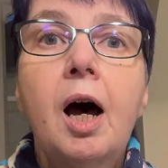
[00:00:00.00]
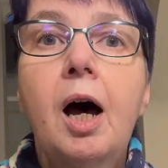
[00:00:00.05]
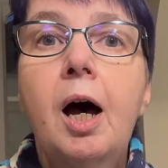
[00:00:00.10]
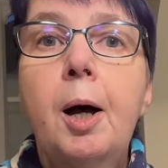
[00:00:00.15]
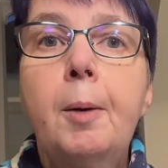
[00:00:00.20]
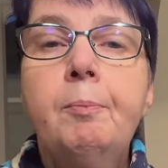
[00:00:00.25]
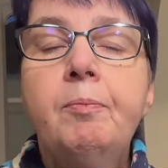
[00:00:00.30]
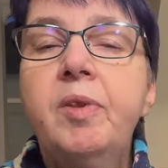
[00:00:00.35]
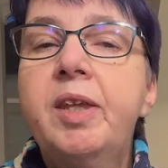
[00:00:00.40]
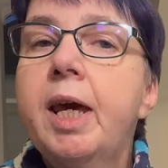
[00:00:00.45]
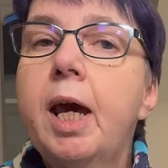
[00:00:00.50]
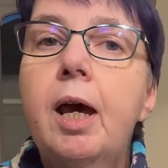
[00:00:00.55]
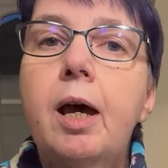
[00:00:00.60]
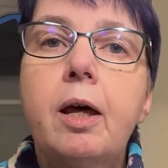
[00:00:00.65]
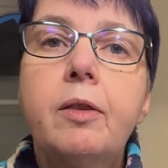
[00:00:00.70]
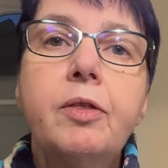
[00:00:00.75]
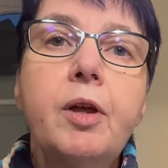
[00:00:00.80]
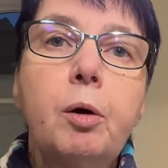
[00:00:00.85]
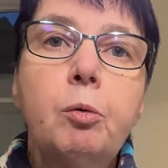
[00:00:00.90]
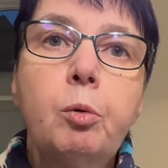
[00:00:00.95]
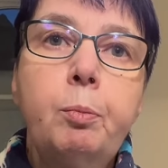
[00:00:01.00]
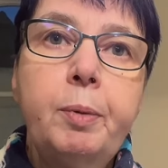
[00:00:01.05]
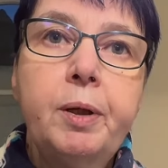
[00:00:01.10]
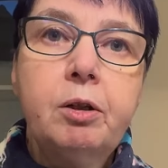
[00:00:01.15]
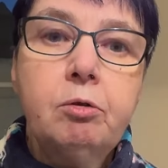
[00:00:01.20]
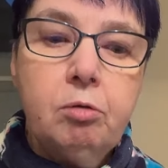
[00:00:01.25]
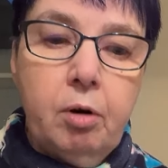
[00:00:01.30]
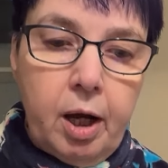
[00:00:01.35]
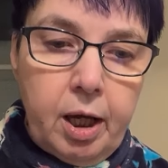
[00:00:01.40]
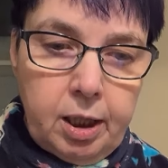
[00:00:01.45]
yeah, that would be
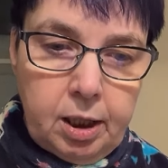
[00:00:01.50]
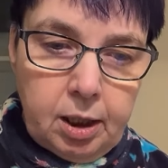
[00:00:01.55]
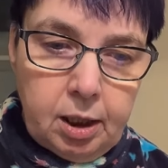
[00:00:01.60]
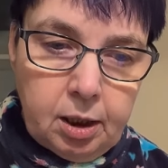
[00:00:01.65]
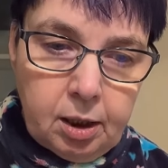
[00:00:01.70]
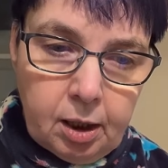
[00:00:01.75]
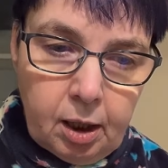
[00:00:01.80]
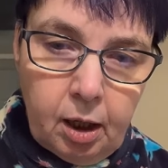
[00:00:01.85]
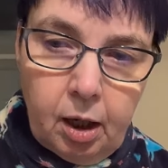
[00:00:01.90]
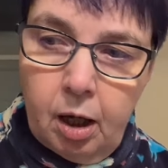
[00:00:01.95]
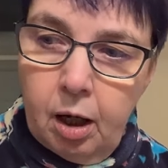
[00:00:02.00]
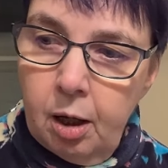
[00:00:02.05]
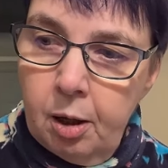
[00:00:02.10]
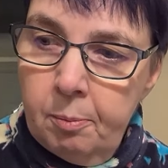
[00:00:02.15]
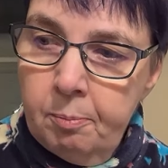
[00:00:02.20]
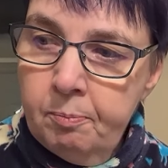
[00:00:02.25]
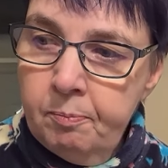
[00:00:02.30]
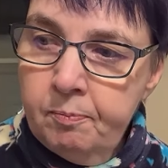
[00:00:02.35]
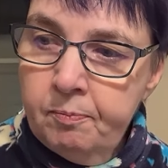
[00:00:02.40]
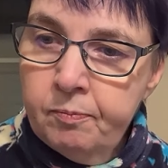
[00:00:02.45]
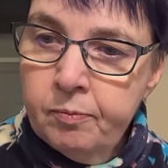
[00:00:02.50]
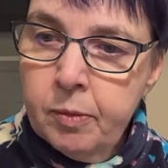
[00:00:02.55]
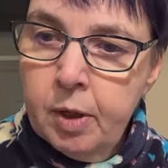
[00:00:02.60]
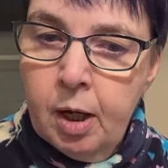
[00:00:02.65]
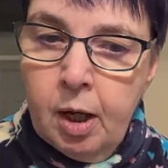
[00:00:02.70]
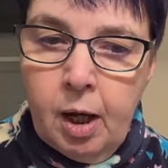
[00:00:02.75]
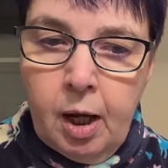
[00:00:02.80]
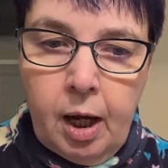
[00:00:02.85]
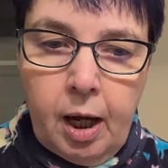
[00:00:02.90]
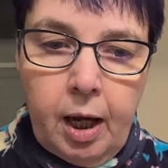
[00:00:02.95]
great. And
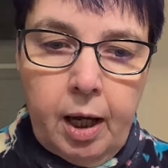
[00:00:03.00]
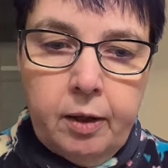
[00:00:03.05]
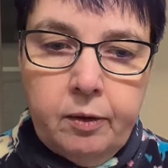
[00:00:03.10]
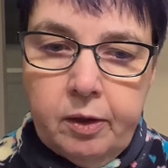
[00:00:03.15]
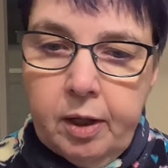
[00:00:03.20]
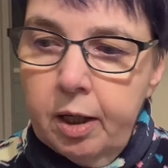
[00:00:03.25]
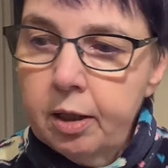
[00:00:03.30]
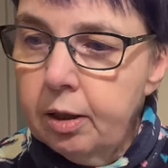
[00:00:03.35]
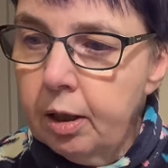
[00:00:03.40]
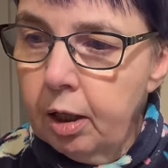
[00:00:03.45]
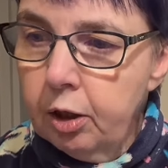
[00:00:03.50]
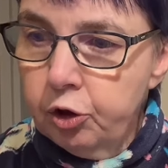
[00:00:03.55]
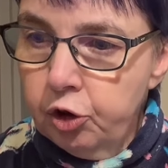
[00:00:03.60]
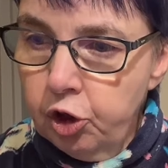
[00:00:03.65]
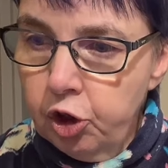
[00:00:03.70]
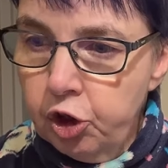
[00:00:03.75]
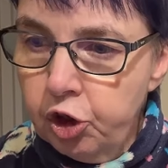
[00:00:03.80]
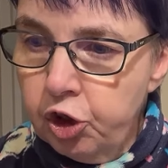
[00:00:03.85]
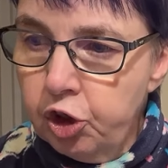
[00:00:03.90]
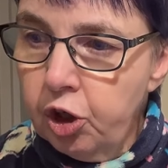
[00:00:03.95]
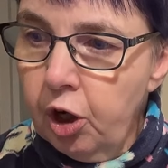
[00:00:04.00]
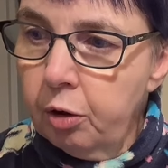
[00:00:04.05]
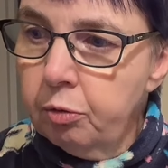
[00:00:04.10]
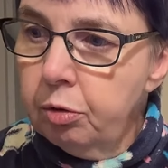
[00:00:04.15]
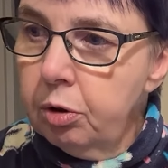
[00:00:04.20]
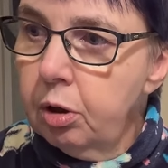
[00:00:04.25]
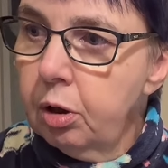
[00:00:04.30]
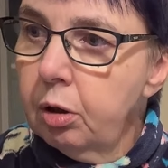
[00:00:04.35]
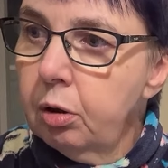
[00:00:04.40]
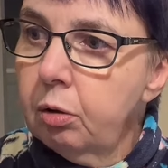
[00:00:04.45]
then I'll just show
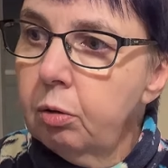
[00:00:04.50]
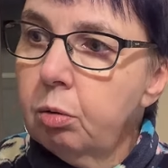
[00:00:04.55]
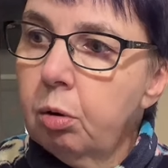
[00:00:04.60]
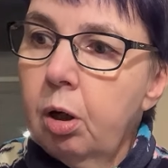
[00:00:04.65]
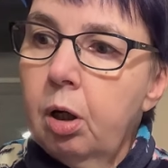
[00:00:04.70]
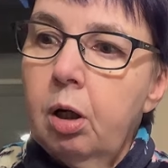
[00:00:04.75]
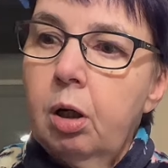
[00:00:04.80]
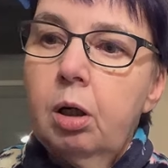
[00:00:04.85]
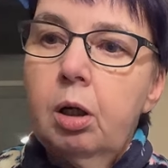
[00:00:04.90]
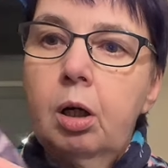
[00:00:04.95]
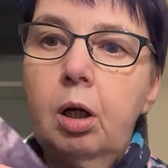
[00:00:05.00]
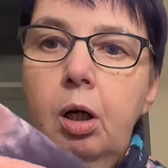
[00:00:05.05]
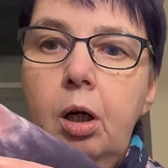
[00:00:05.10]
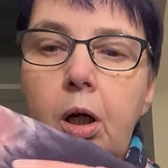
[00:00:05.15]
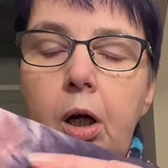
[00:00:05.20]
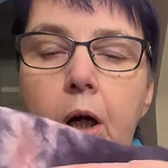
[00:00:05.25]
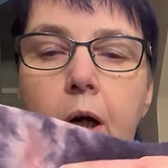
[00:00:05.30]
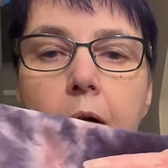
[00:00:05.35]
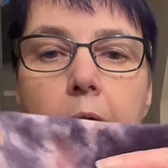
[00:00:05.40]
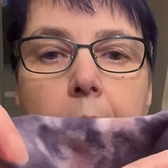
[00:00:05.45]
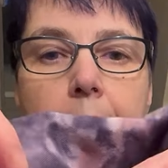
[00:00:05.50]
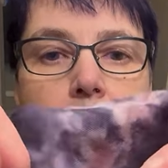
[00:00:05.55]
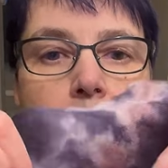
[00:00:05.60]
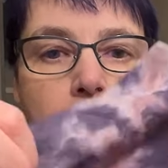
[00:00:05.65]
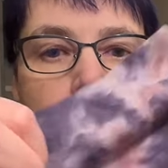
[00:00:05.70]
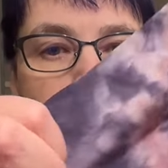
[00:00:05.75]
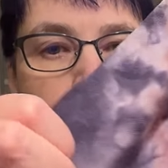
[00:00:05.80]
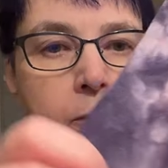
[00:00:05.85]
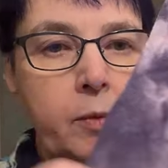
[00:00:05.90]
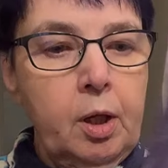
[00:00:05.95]
you
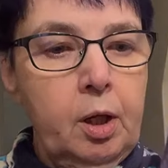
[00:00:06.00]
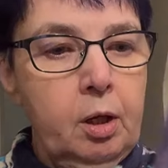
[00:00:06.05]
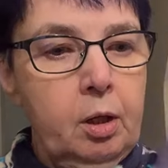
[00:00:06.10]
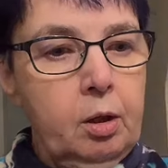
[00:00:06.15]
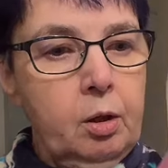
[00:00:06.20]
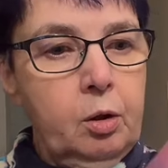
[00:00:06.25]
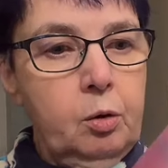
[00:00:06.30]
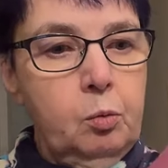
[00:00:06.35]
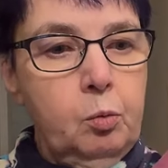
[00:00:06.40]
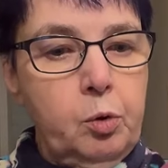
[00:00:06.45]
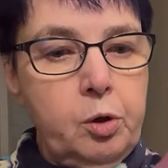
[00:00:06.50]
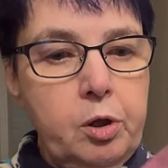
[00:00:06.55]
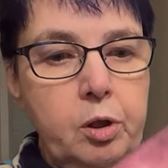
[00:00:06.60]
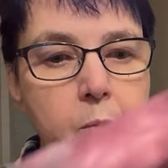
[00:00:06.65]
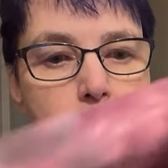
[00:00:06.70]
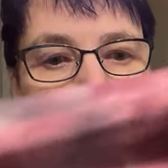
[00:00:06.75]
one of the